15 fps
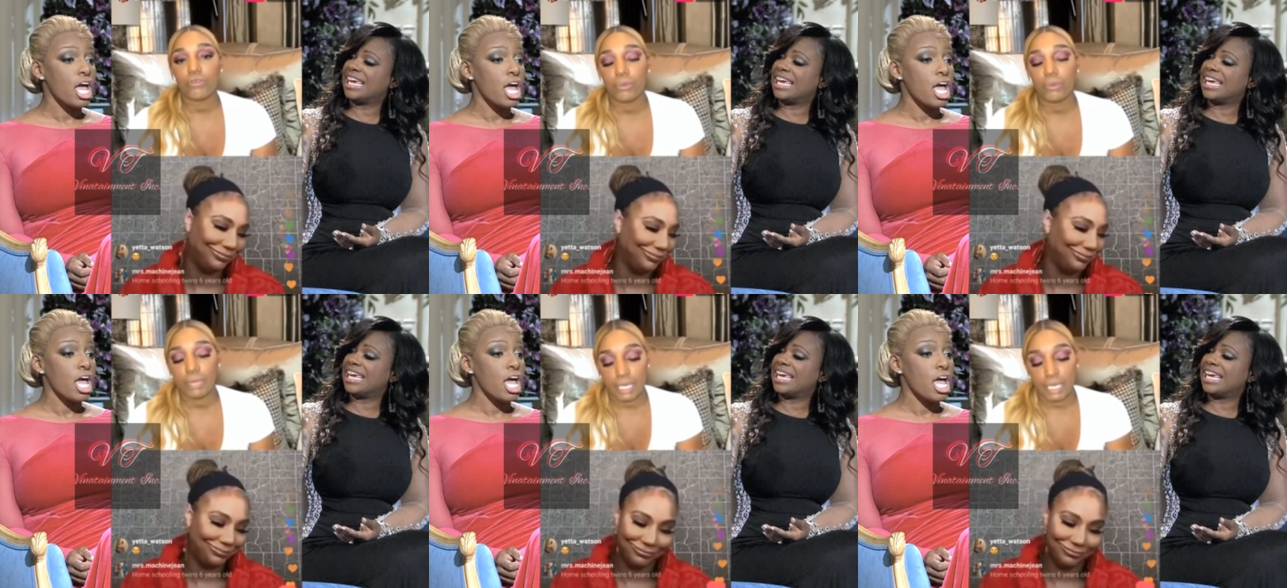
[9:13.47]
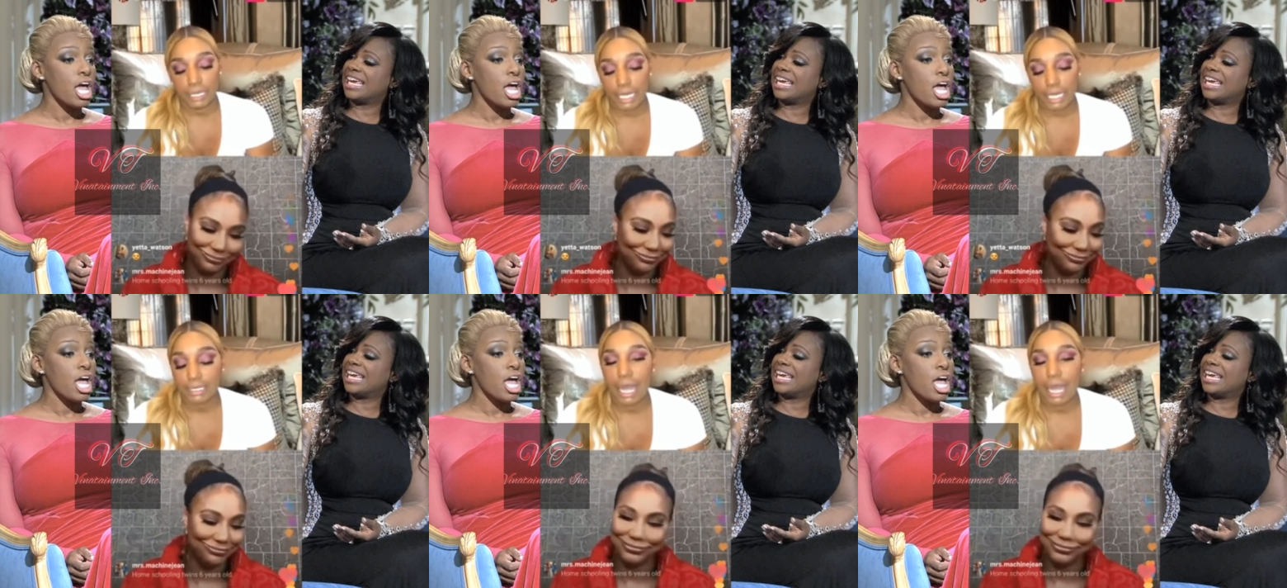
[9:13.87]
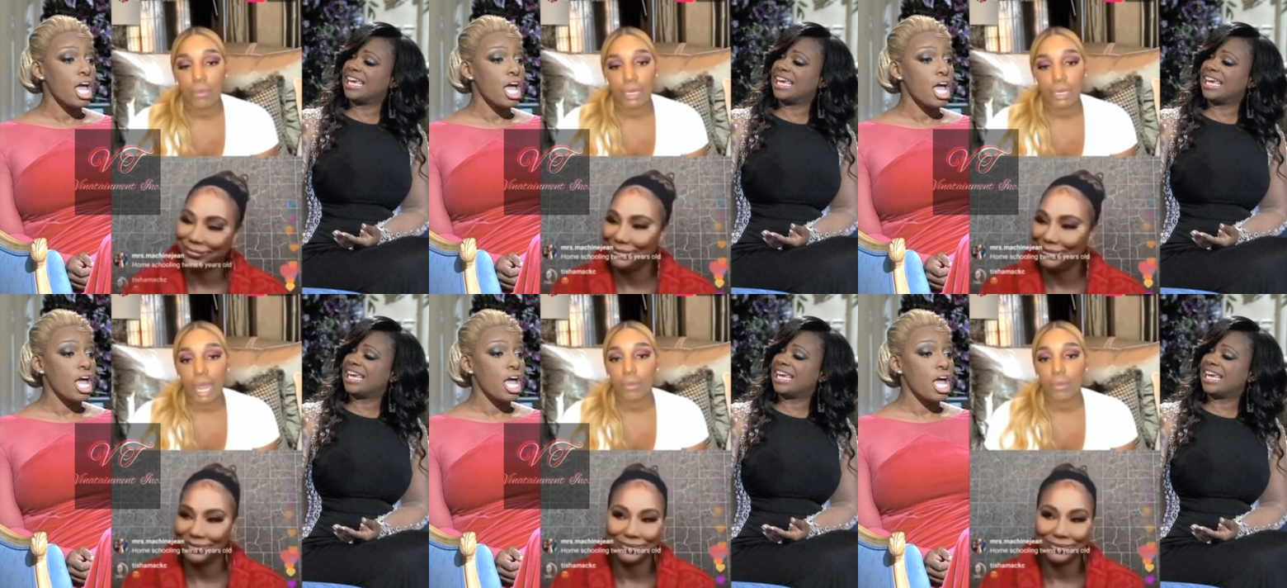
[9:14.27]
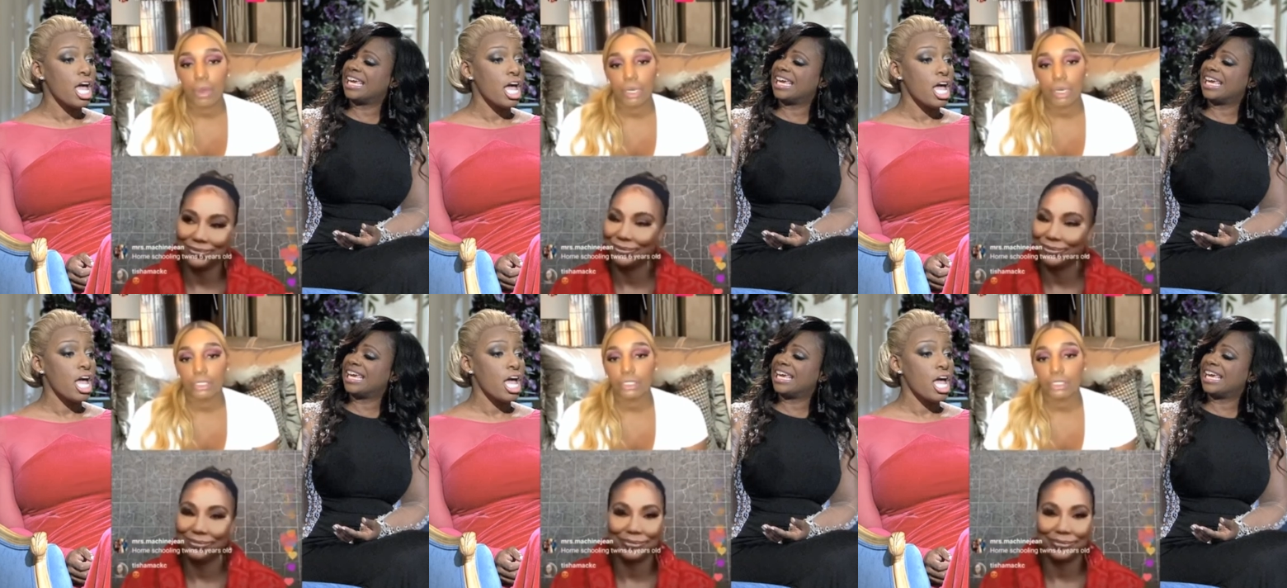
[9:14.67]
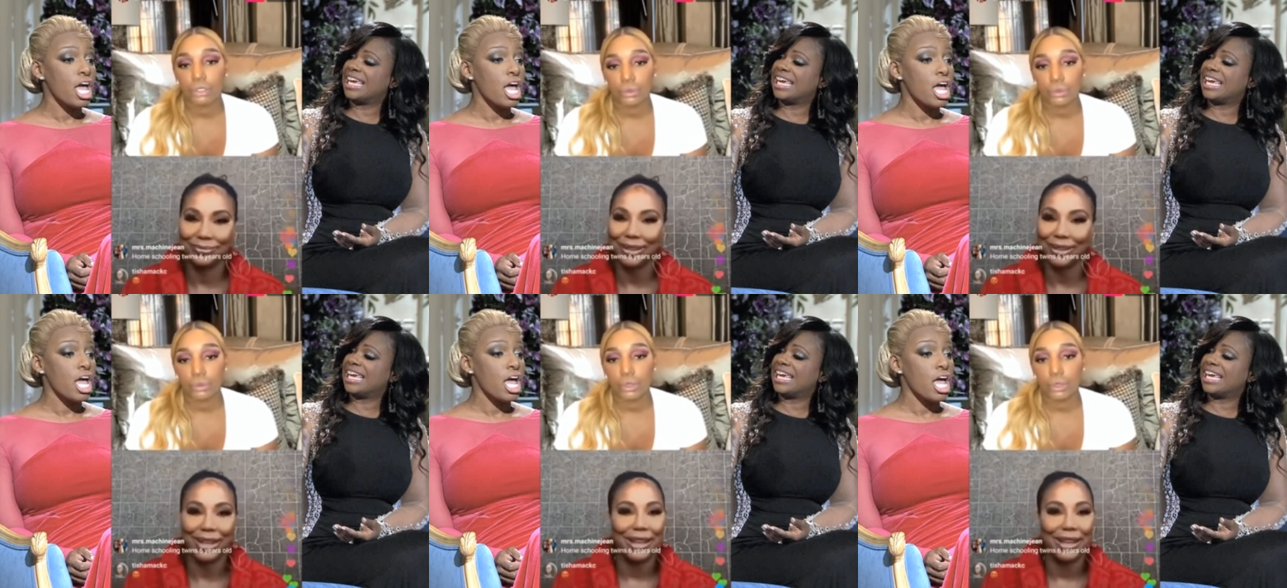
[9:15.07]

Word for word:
Speaker 1: work for me. That's not what I want to do.